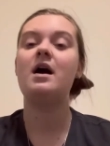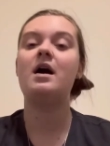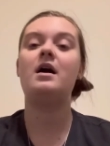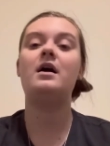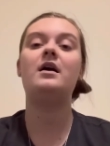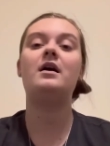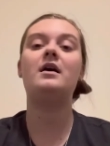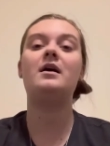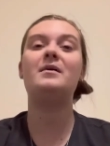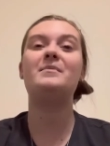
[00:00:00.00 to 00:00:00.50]

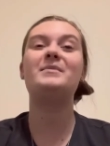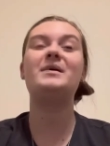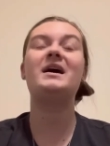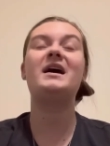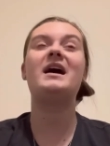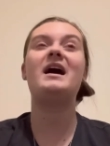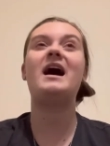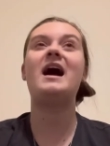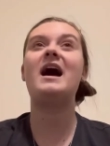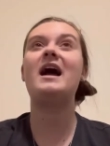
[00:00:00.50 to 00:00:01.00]
Um,
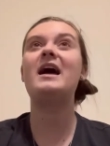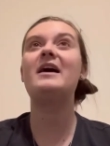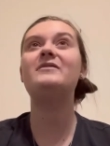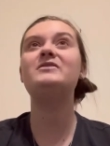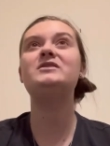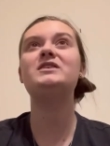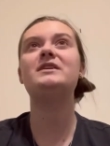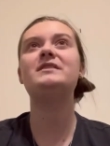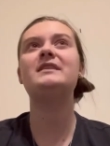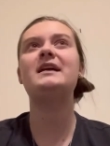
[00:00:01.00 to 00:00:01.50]
I have
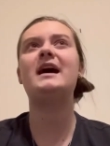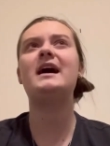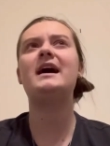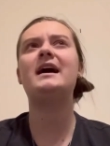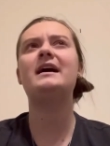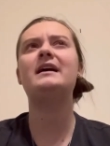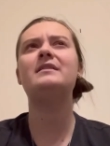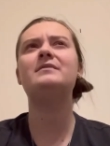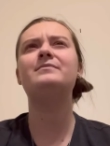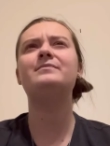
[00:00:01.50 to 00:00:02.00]
done
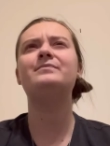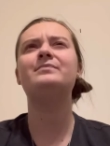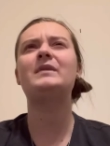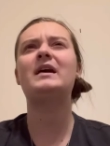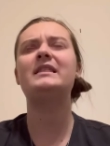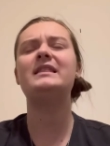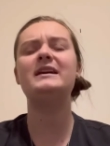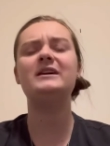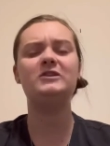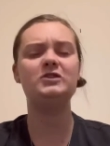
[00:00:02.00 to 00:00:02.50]
that, I
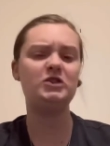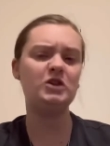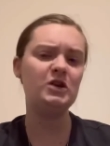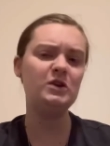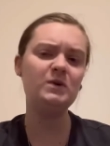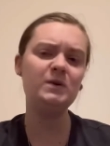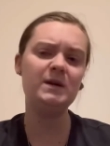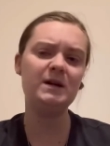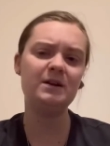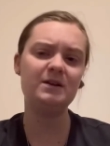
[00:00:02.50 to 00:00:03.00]
think,
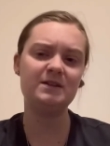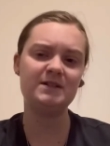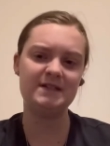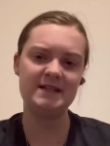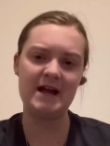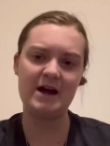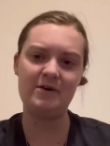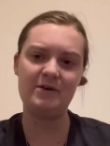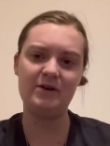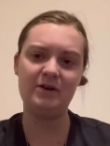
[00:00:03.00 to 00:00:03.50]
two years
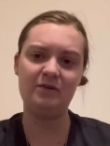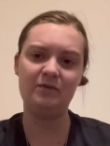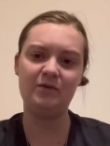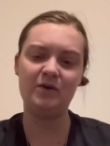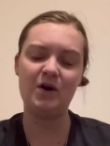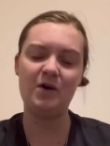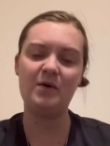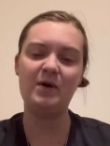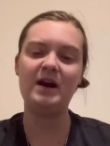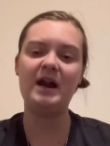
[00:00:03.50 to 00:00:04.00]
now in a
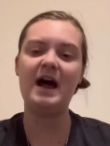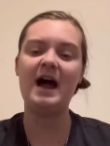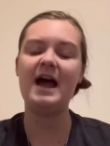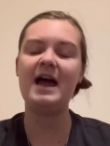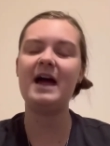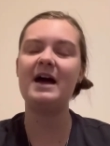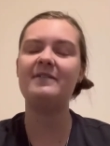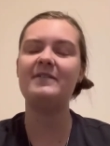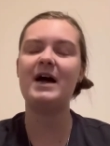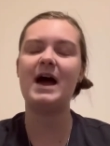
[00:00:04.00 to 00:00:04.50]
row, and I
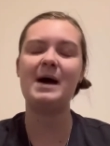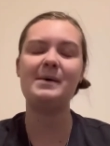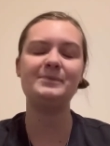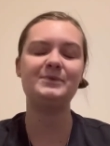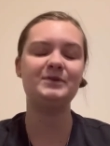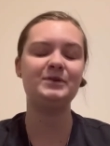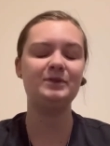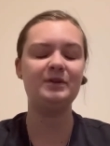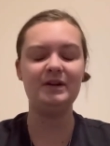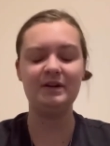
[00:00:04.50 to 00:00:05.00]
have
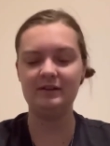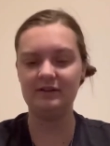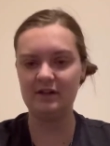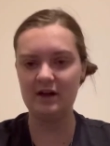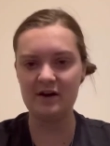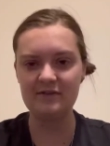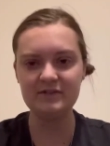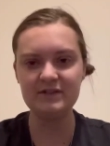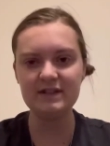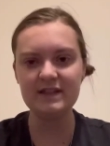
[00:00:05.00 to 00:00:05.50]
absolutely
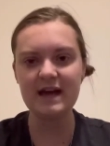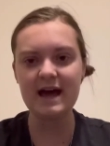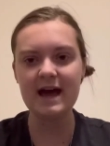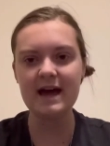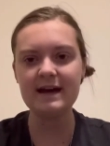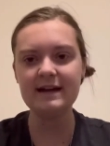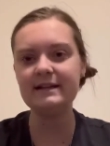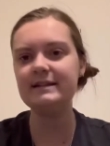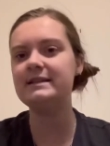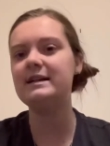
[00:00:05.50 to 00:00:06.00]
loved
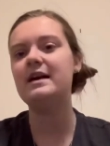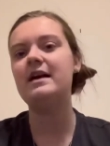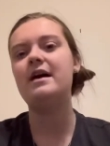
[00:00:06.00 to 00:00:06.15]
that.